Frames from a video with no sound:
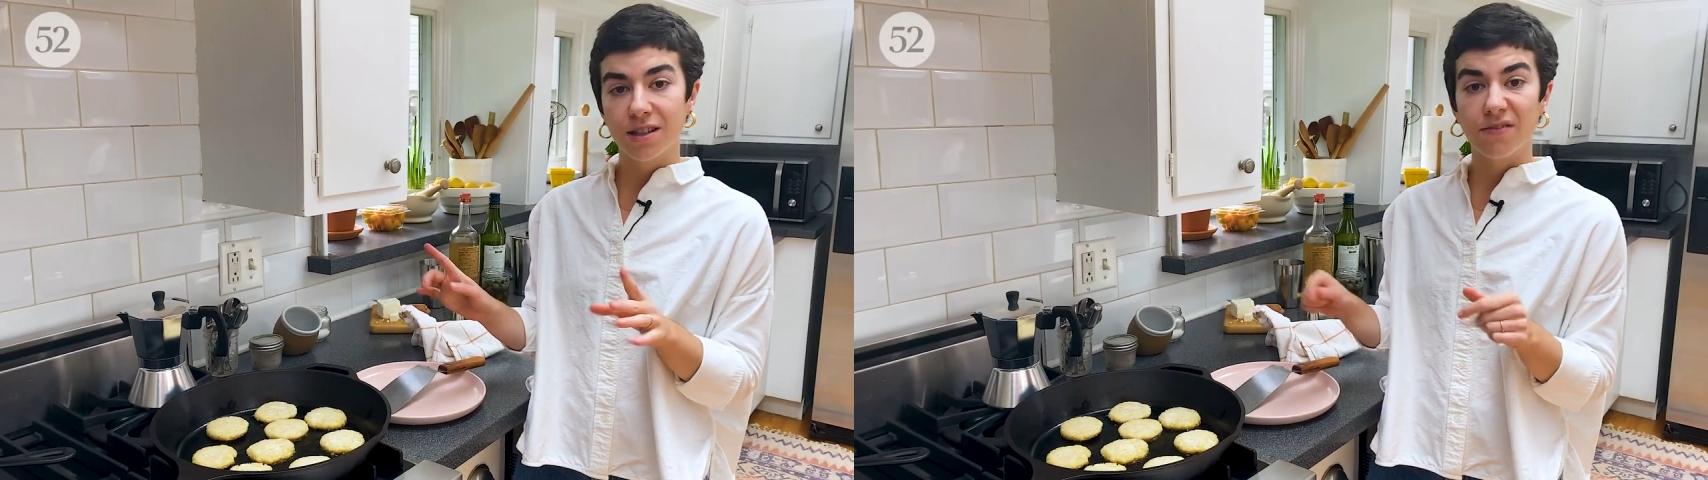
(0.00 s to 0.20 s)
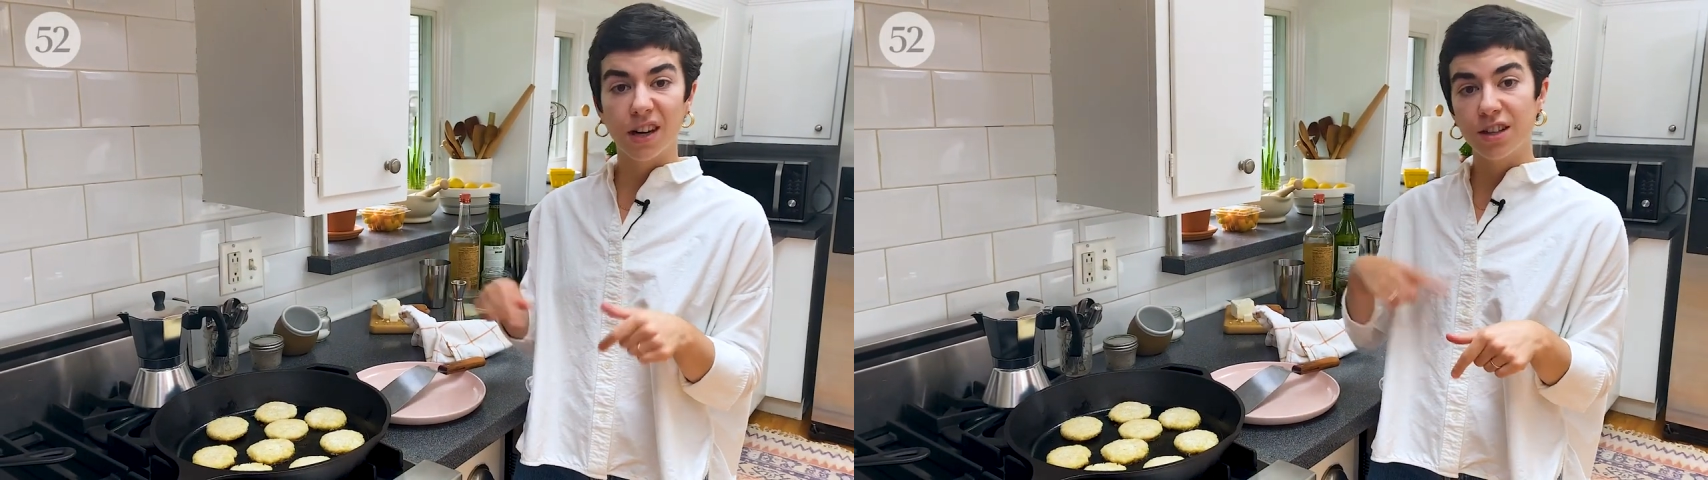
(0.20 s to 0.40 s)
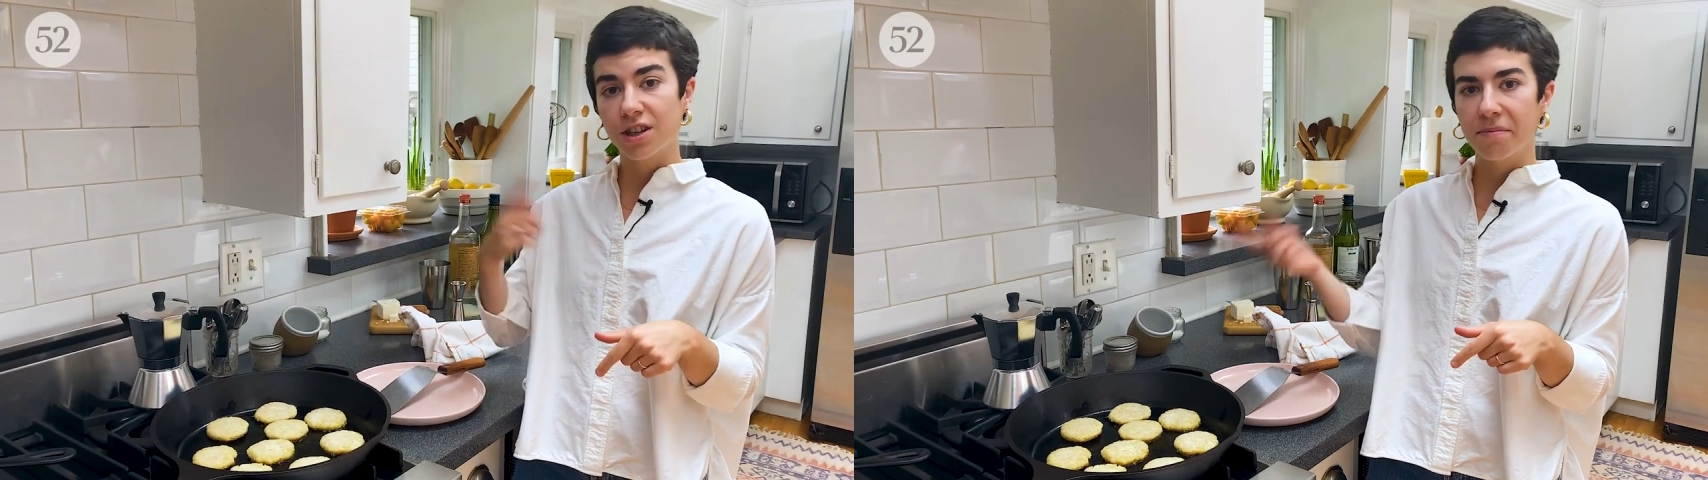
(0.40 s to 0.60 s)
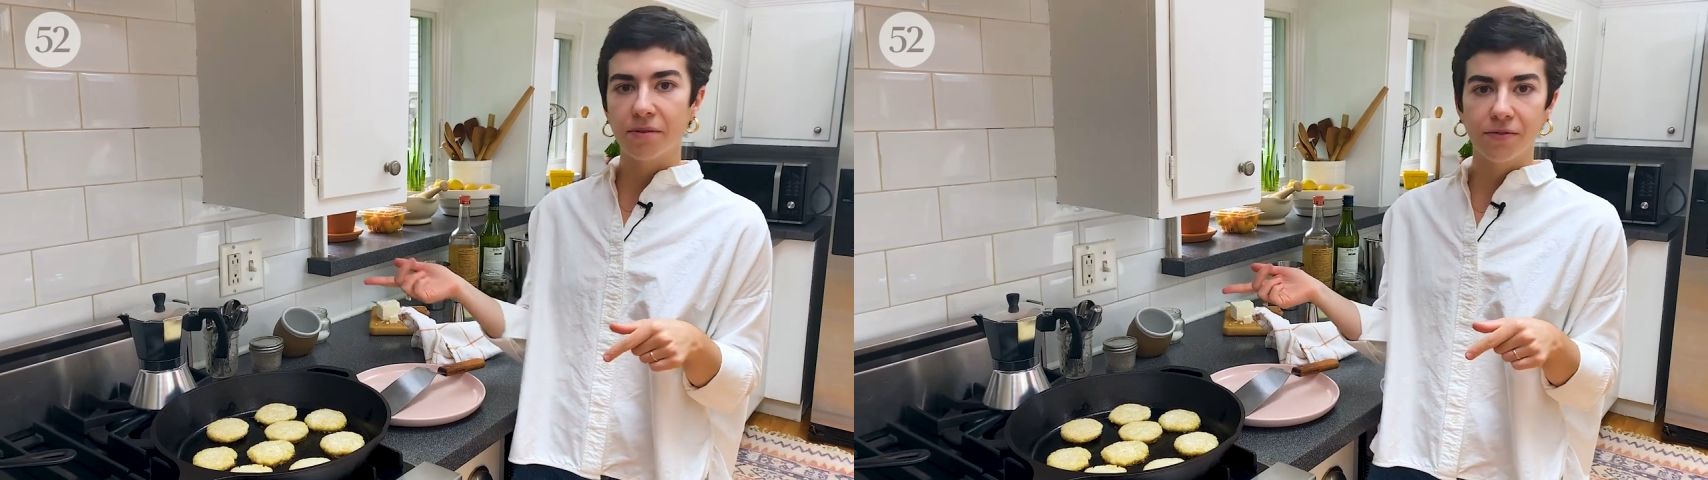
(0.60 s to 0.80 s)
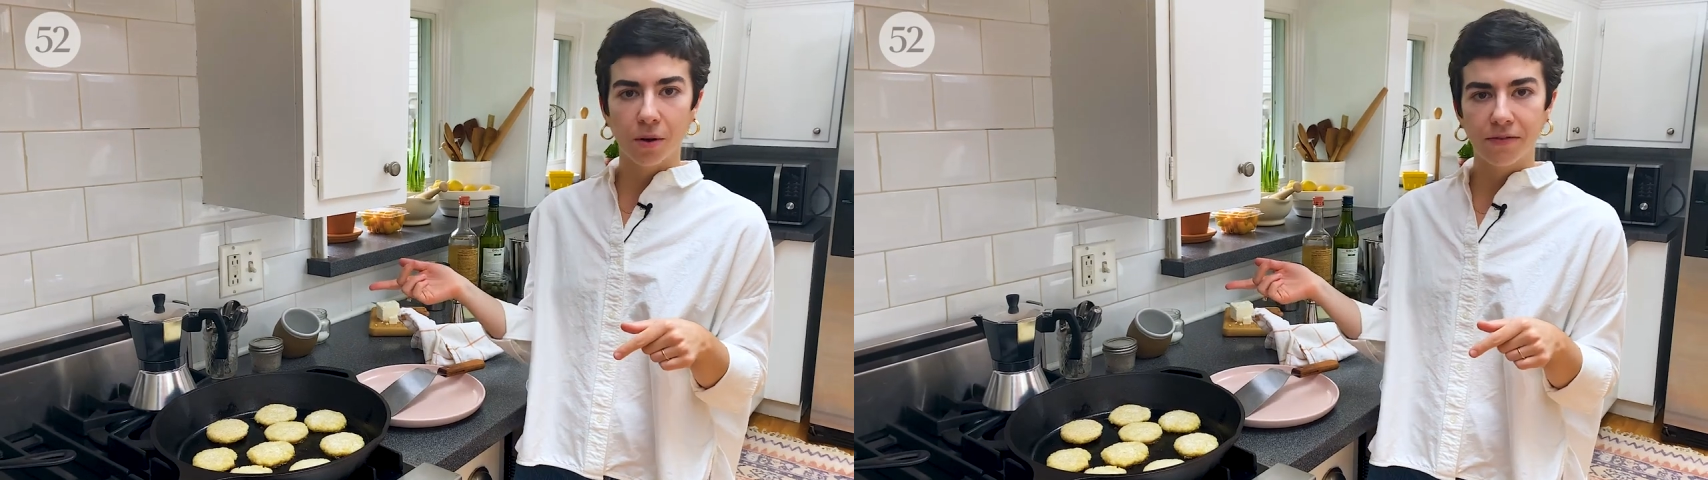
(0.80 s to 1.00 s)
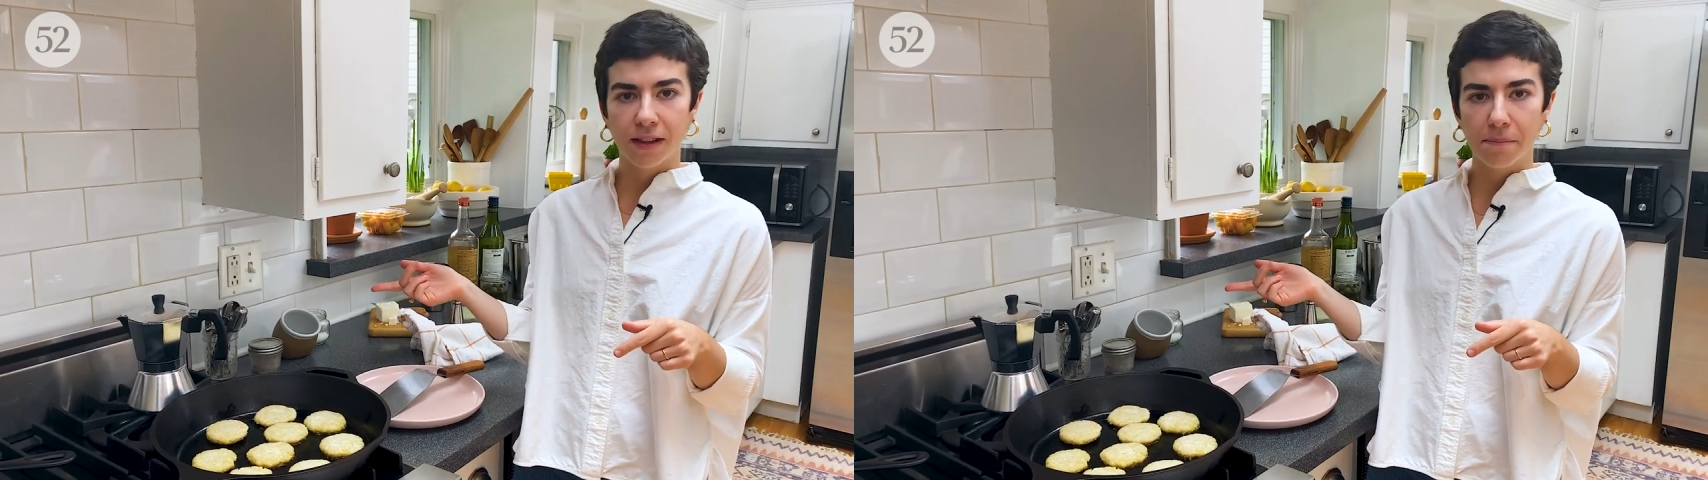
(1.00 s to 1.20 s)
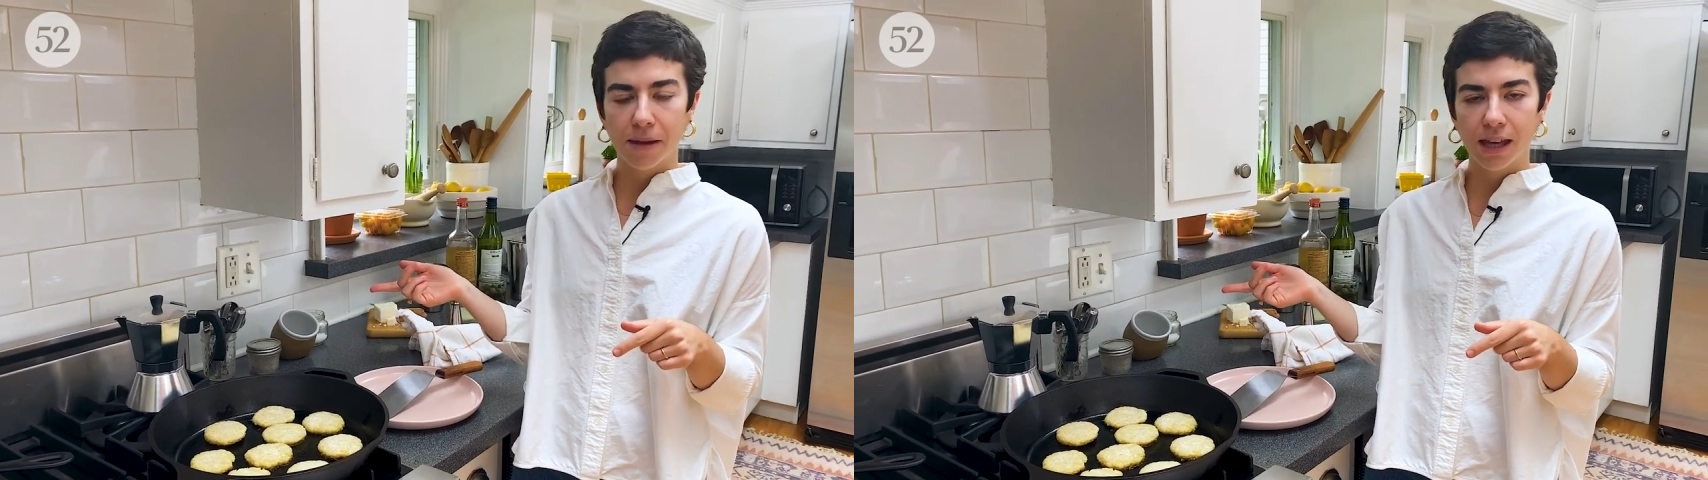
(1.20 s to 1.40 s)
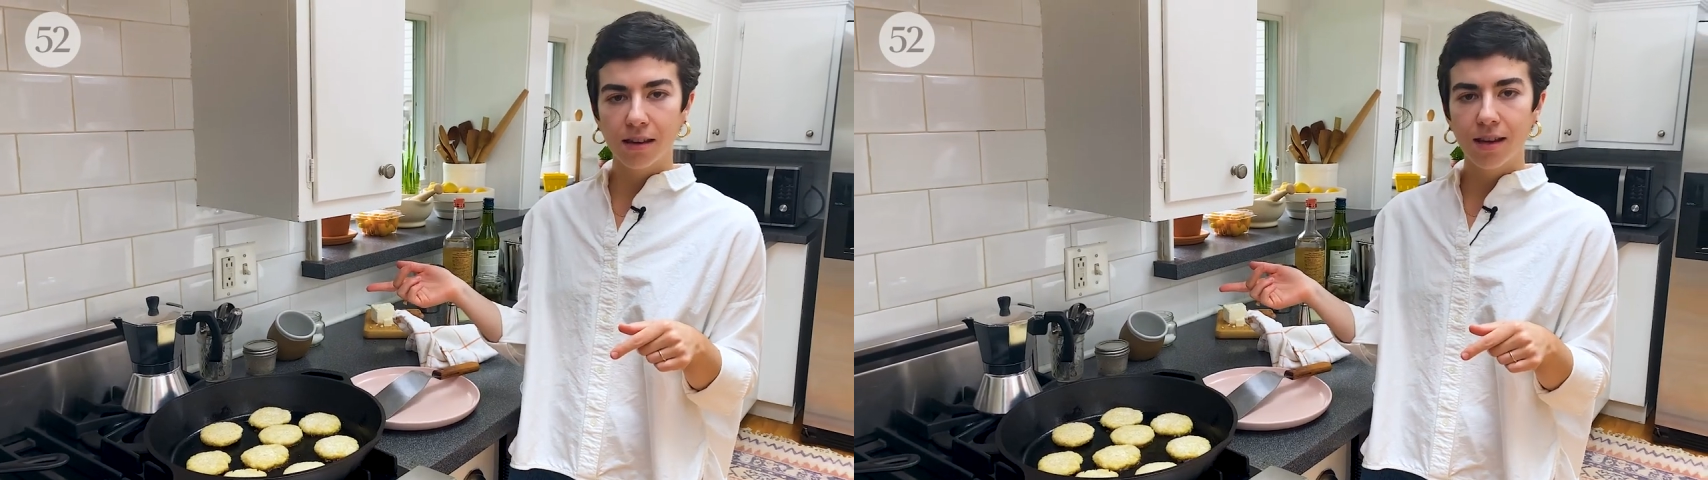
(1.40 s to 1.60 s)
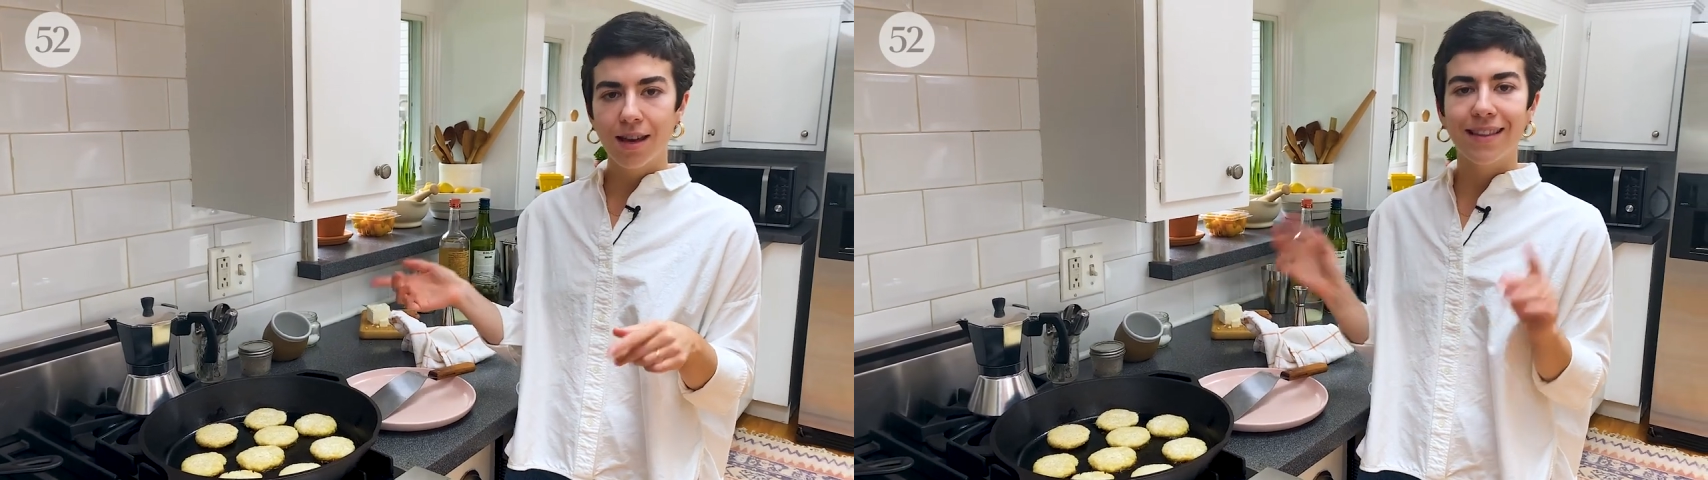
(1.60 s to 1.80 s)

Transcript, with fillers: to finish up before flipping.